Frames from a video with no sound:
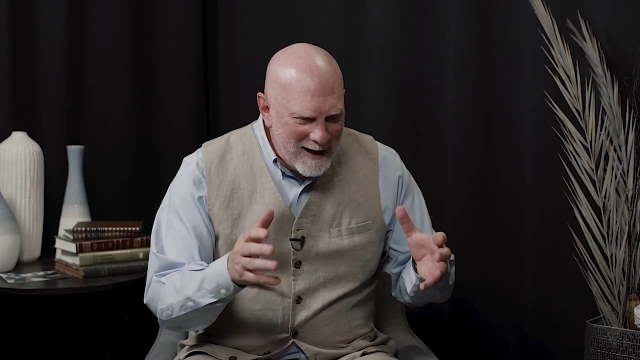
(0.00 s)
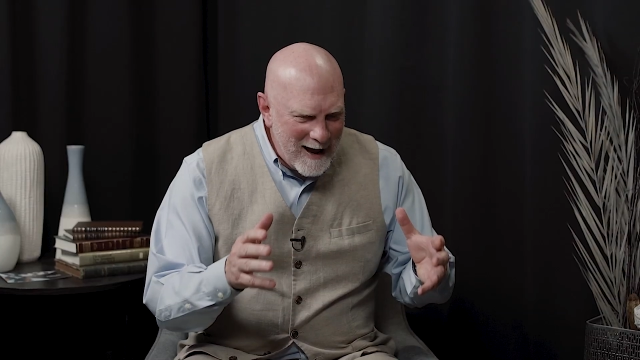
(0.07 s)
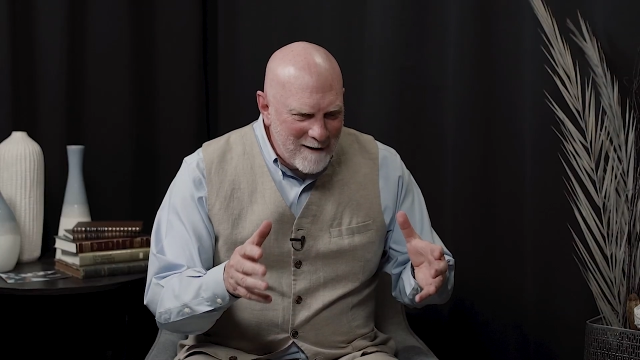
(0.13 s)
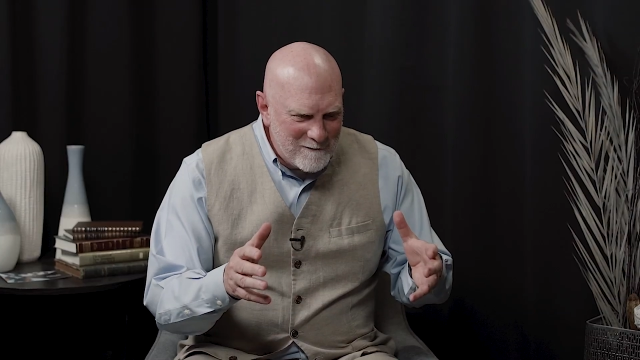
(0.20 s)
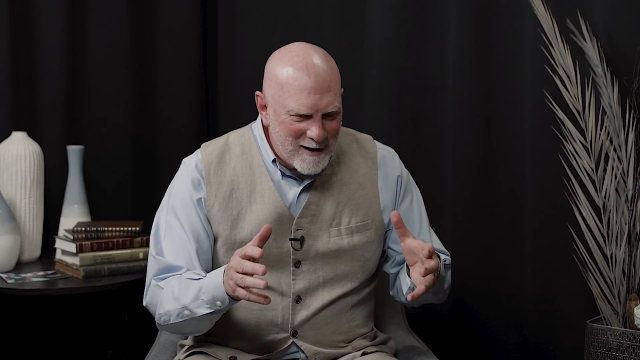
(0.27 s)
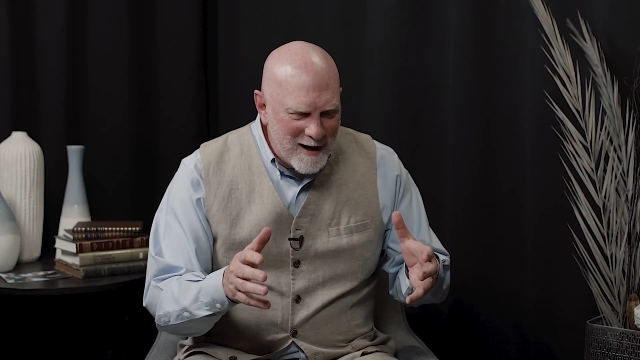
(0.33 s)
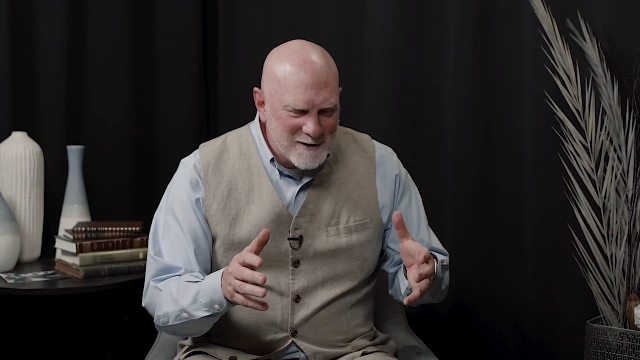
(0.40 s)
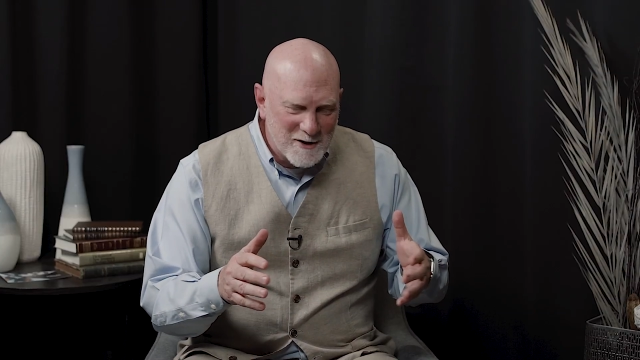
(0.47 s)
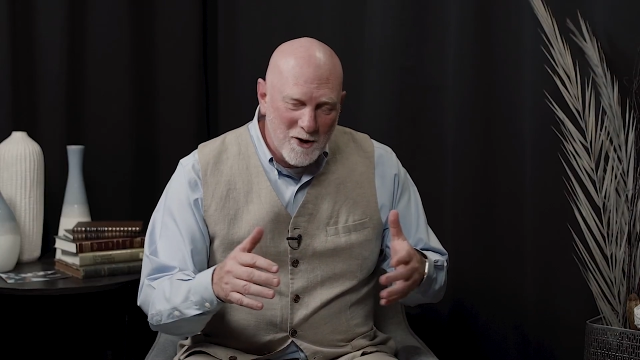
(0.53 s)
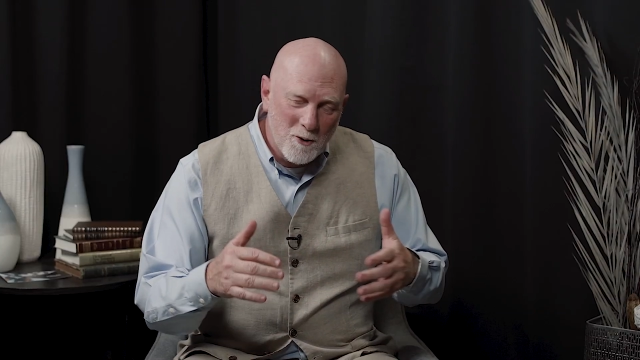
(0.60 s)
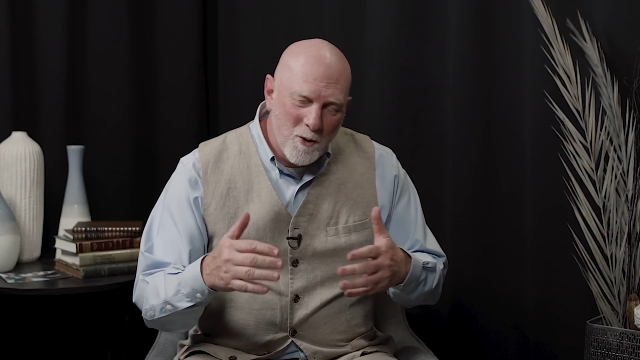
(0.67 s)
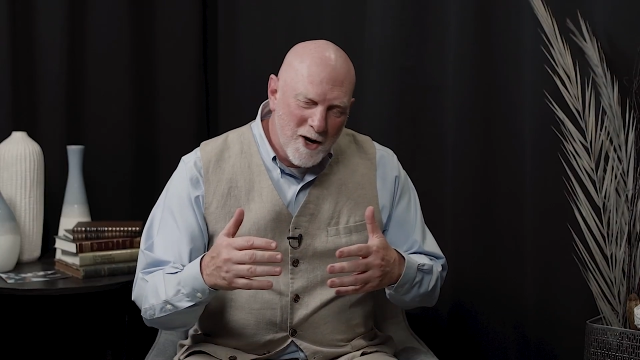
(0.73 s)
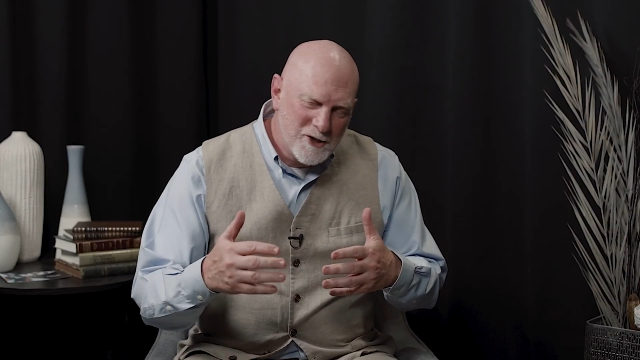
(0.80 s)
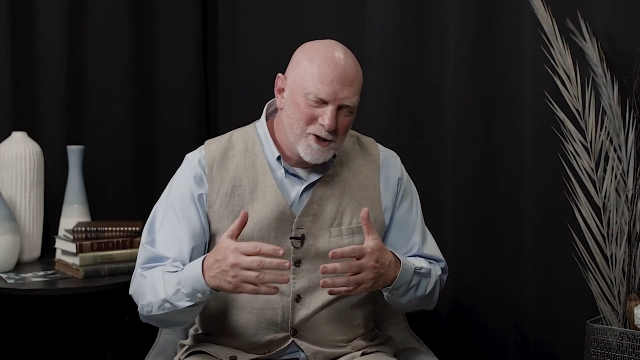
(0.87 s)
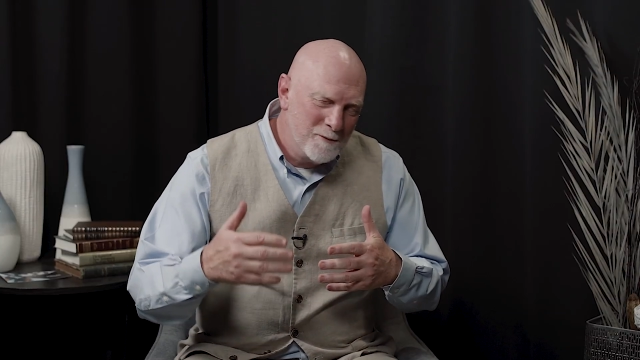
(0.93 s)
I have to ask a
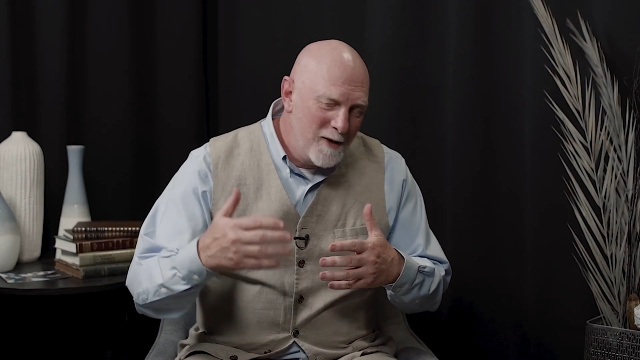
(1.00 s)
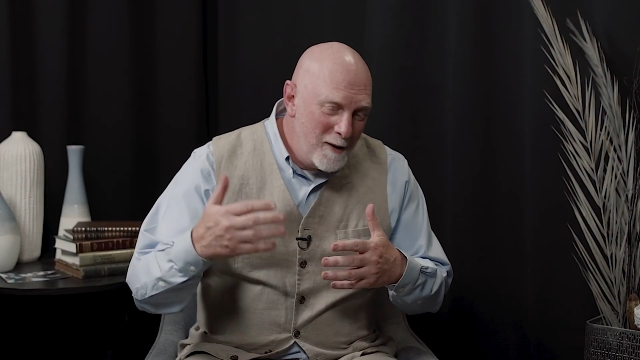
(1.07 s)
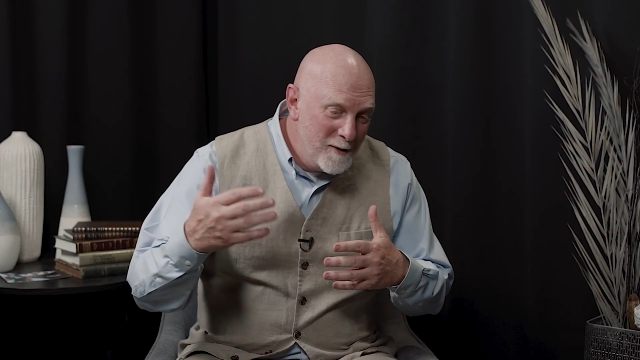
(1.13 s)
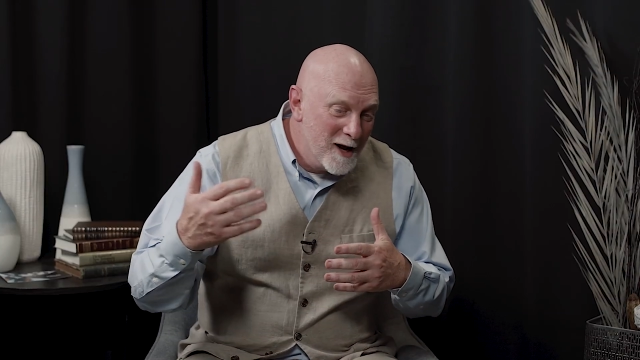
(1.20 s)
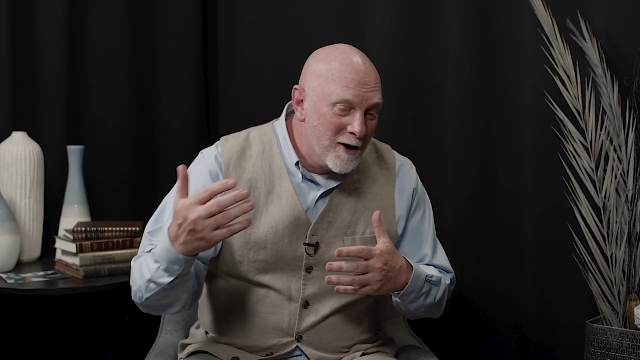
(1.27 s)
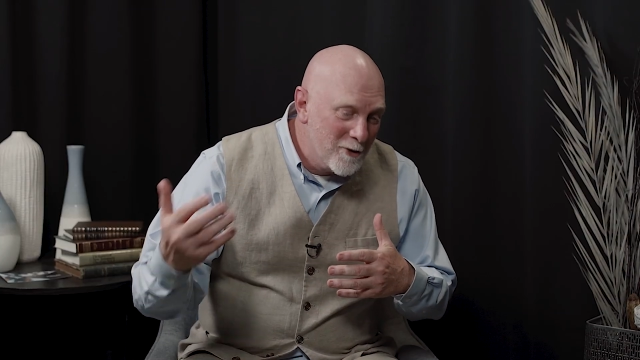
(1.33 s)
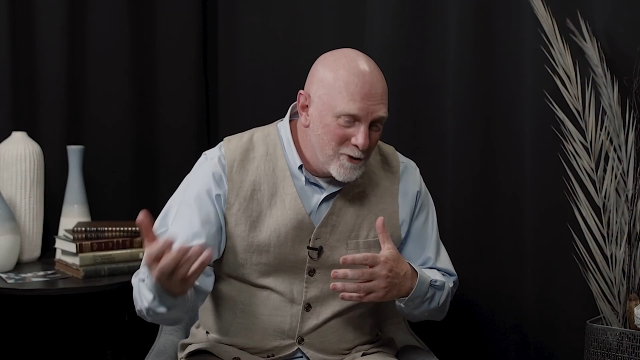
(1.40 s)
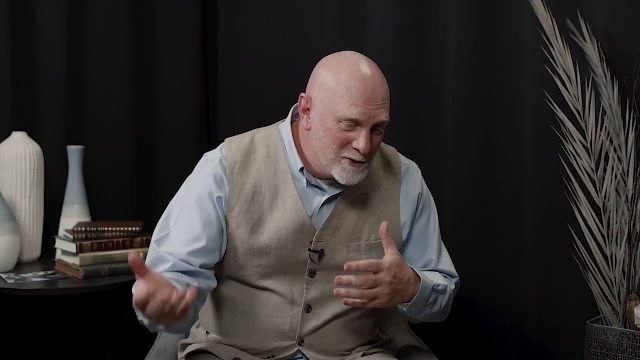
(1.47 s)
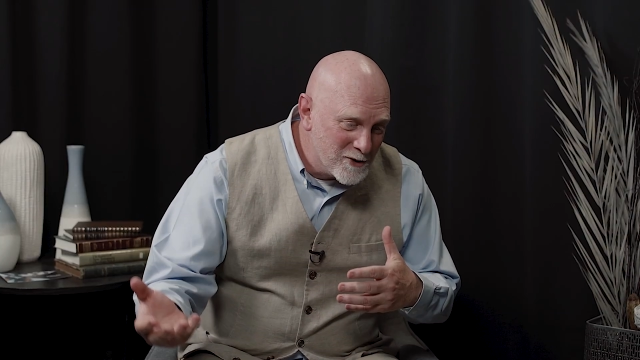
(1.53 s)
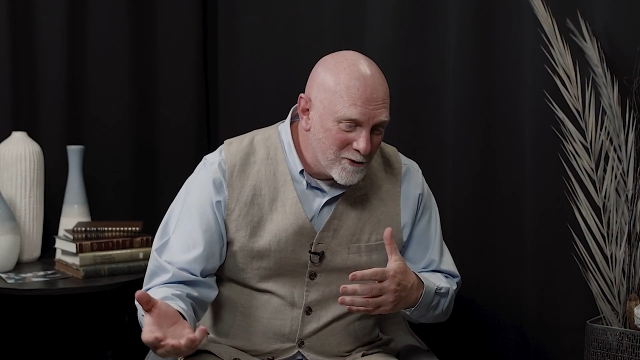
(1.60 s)
question. Maybe others